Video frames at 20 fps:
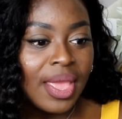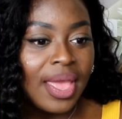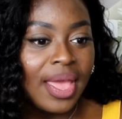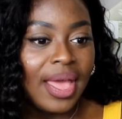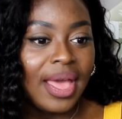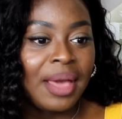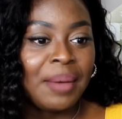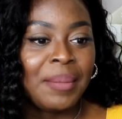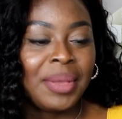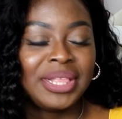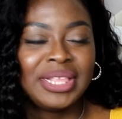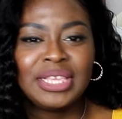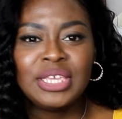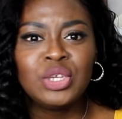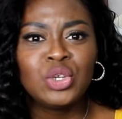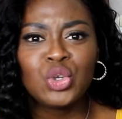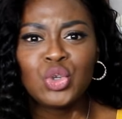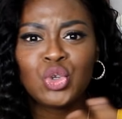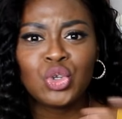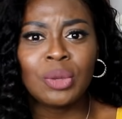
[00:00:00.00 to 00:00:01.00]
And then he
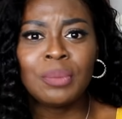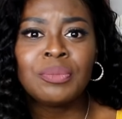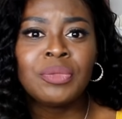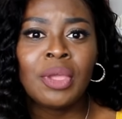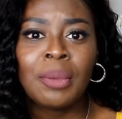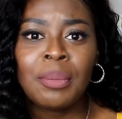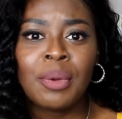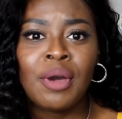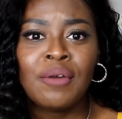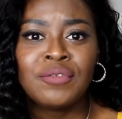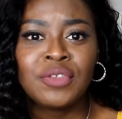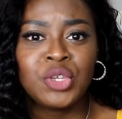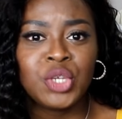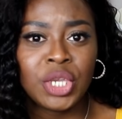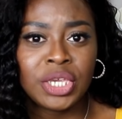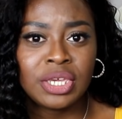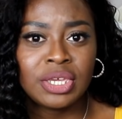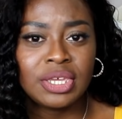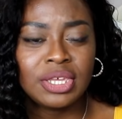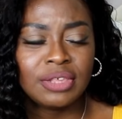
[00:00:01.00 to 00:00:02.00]
just jumped up after
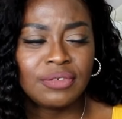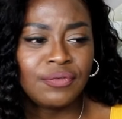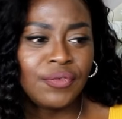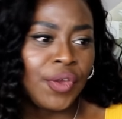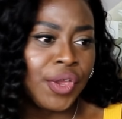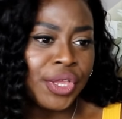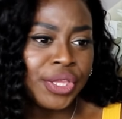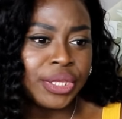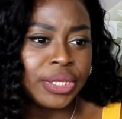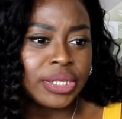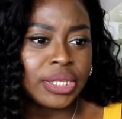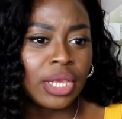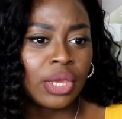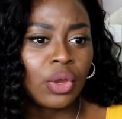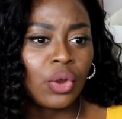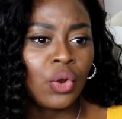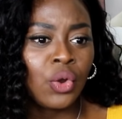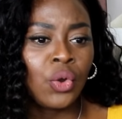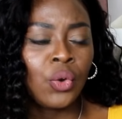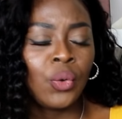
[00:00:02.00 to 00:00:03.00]
checking his phone and was like,
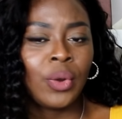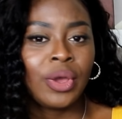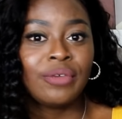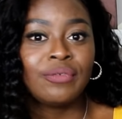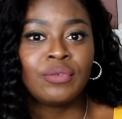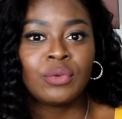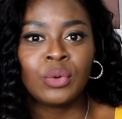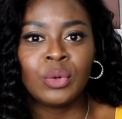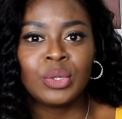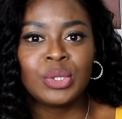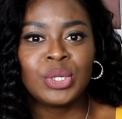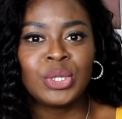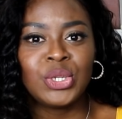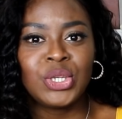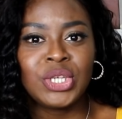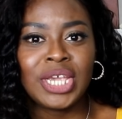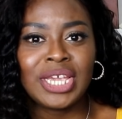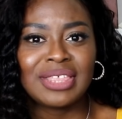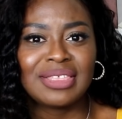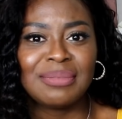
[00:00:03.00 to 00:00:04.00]
oh, I forgot to
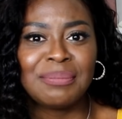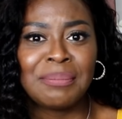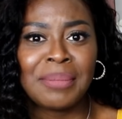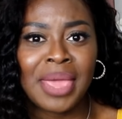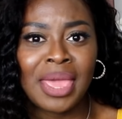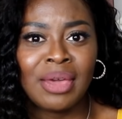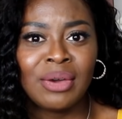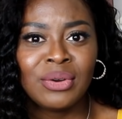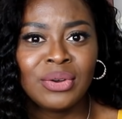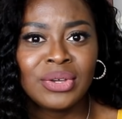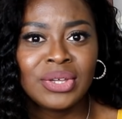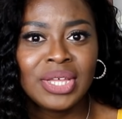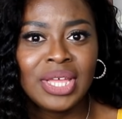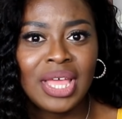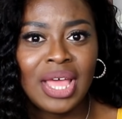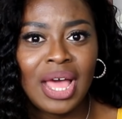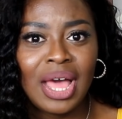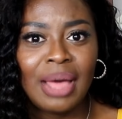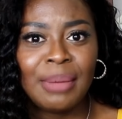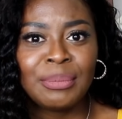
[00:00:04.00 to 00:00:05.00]
check the mail,
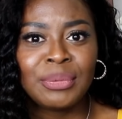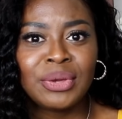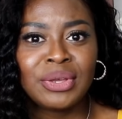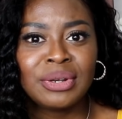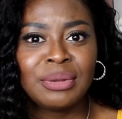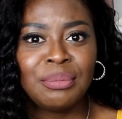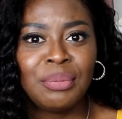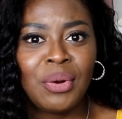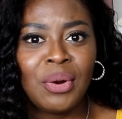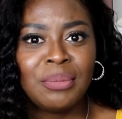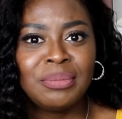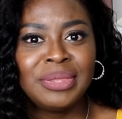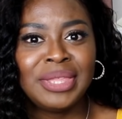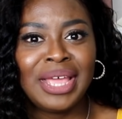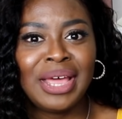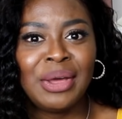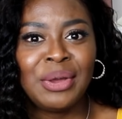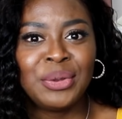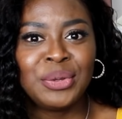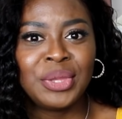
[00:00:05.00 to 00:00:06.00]
I'm gonna pop
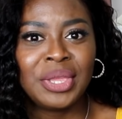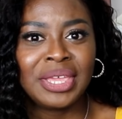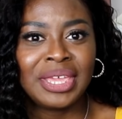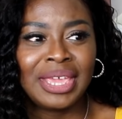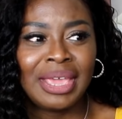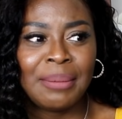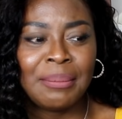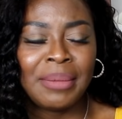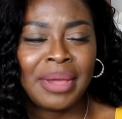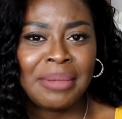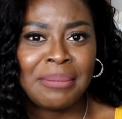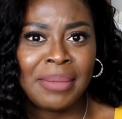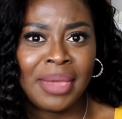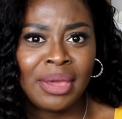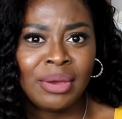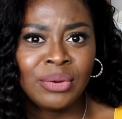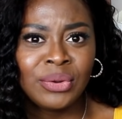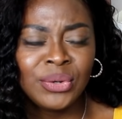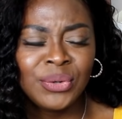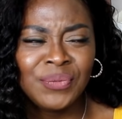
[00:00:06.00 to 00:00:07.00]
down and get my
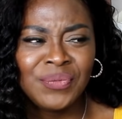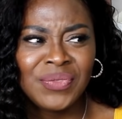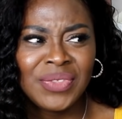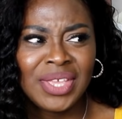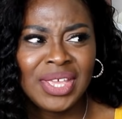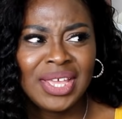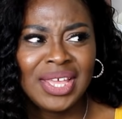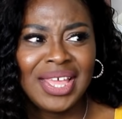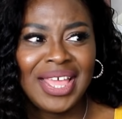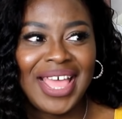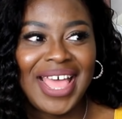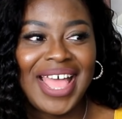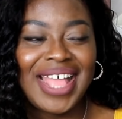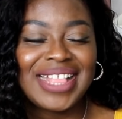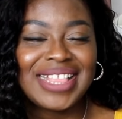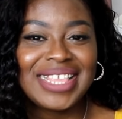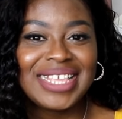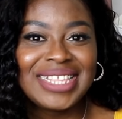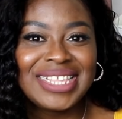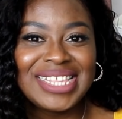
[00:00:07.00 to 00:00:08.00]
mail.
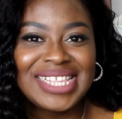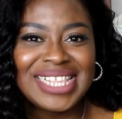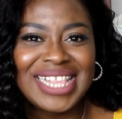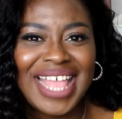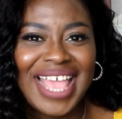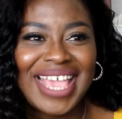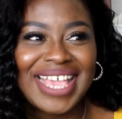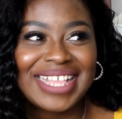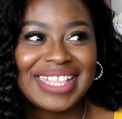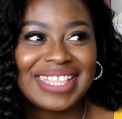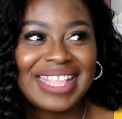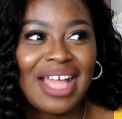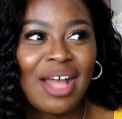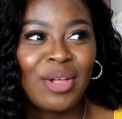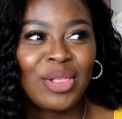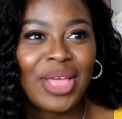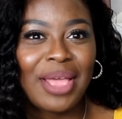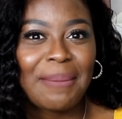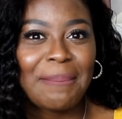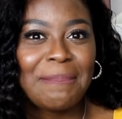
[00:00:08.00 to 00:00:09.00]
And this is like now
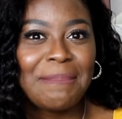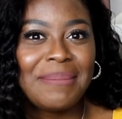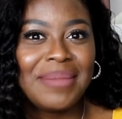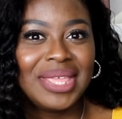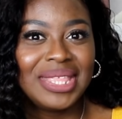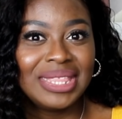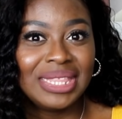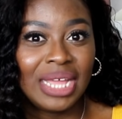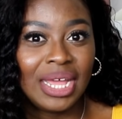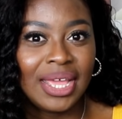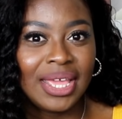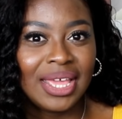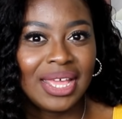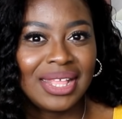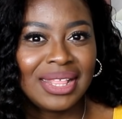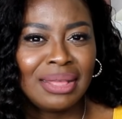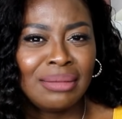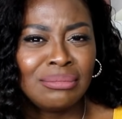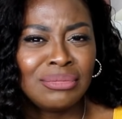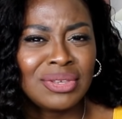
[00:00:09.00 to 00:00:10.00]
like midnight,
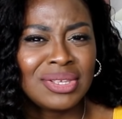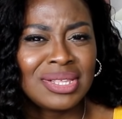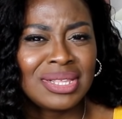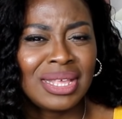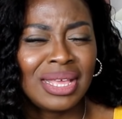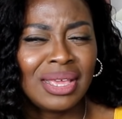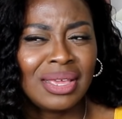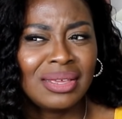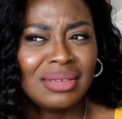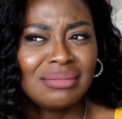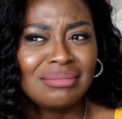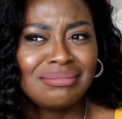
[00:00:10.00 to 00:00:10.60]
and I'm just like,